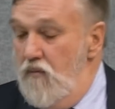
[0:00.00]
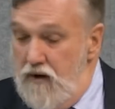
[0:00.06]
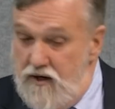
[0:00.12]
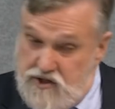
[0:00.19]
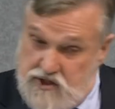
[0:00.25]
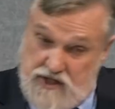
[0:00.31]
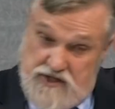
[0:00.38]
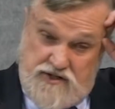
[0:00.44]

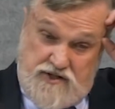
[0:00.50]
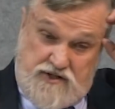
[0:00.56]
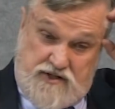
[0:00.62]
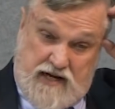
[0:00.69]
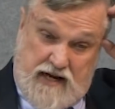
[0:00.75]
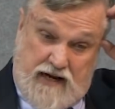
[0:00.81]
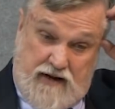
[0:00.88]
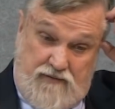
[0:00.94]
What did Jesus
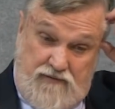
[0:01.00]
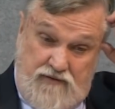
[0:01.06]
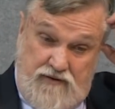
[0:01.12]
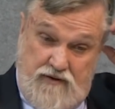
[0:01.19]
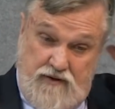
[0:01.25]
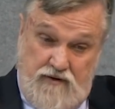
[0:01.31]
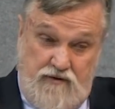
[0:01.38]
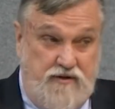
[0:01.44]
say?
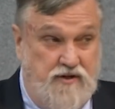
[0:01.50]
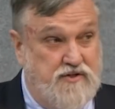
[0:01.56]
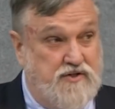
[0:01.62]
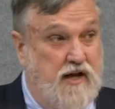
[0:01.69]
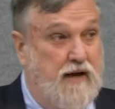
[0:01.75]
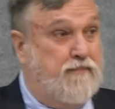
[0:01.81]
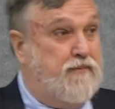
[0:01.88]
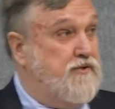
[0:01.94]
The
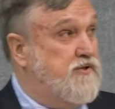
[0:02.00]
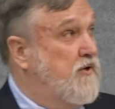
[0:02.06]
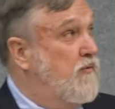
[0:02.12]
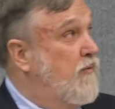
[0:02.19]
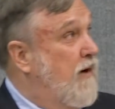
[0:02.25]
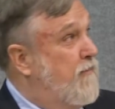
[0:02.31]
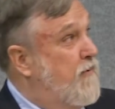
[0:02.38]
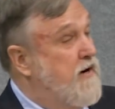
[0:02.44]
disciples
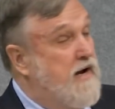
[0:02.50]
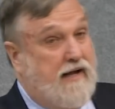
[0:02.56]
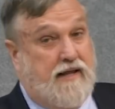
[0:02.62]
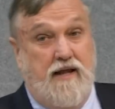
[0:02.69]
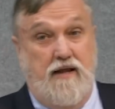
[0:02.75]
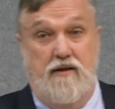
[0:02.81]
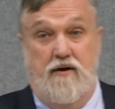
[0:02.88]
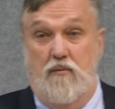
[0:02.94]
are
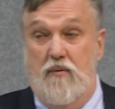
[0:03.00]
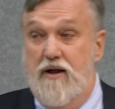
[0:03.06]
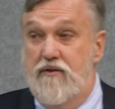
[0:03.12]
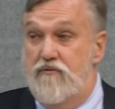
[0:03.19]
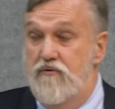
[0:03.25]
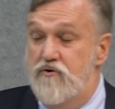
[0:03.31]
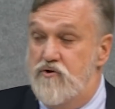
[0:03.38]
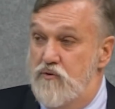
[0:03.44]
rubbernecking their
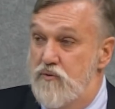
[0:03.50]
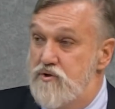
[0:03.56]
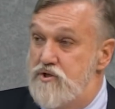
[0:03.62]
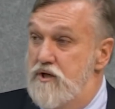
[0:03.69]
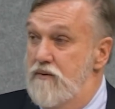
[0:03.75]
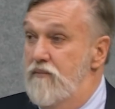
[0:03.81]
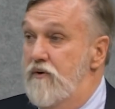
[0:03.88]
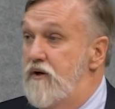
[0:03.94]
way through
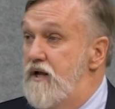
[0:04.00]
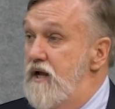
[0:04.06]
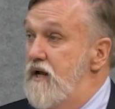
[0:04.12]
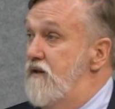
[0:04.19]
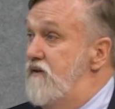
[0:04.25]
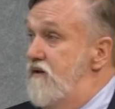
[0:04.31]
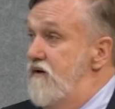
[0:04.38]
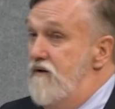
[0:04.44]
Jerusalem
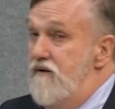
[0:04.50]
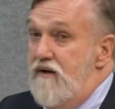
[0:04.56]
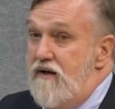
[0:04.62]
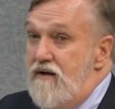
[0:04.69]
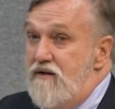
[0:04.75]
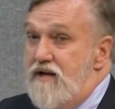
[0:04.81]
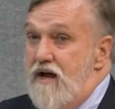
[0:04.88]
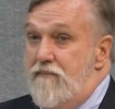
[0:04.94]
looking at the
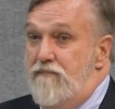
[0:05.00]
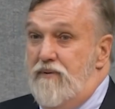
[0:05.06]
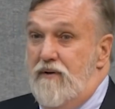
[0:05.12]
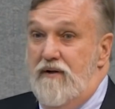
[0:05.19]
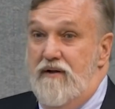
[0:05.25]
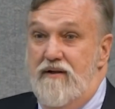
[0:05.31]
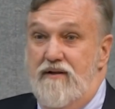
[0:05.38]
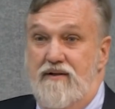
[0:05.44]

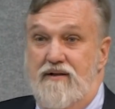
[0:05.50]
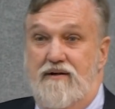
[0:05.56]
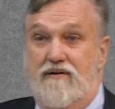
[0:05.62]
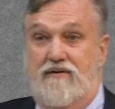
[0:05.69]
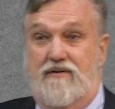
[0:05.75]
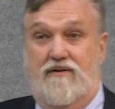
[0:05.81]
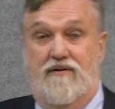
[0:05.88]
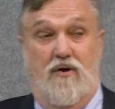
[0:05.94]
temple and
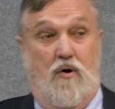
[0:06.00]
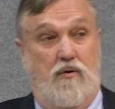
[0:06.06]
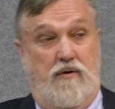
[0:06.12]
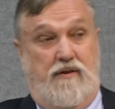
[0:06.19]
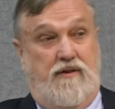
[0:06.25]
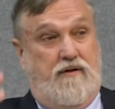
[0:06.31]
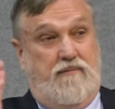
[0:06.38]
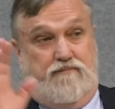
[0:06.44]
the
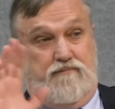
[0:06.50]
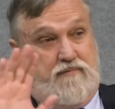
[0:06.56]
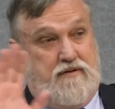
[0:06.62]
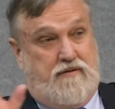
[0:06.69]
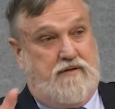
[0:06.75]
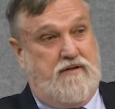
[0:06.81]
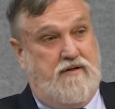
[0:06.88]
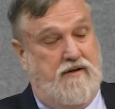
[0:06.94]
gold, the
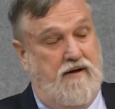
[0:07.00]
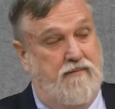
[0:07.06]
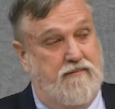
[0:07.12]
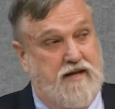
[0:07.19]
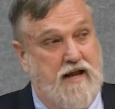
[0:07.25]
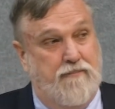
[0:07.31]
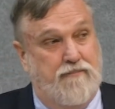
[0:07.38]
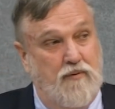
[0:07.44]

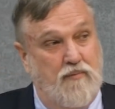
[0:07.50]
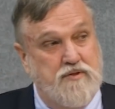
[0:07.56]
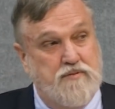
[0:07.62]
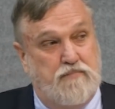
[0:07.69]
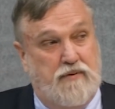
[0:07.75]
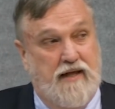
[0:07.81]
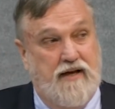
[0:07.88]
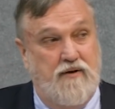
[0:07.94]
temple
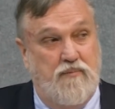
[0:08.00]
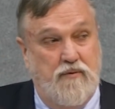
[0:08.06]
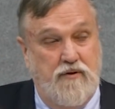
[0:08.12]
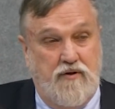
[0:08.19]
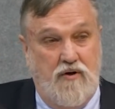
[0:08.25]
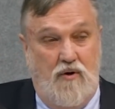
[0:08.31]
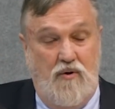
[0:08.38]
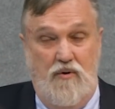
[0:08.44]
was plated
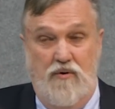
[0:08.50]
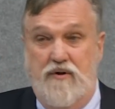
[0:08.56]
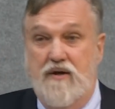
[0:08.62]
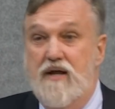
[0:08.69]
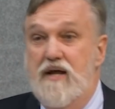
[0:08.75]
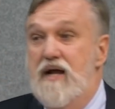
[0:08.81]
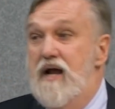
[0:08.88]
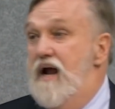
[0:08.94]
with gold
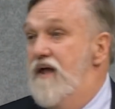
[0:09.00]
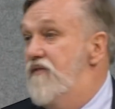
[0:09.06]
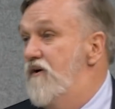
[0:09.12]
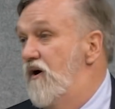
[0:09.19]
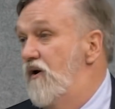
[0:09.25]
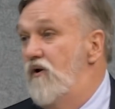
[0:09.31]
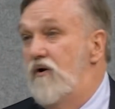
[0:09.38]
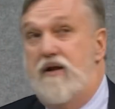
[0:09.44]
and
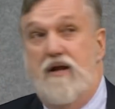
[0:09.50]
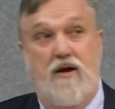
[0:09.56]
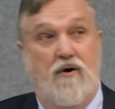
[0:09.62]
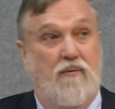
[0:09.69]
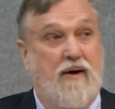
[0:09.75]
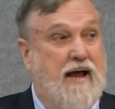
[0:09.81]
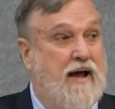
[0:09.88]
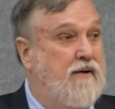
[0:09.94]
they're looking
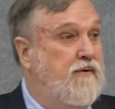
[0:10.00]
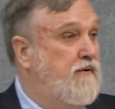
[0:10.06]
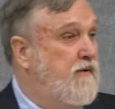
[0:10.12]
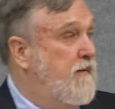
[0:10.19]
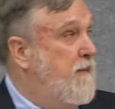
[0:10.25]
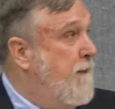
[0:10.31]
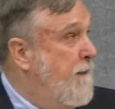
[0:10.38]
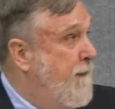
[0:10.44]
around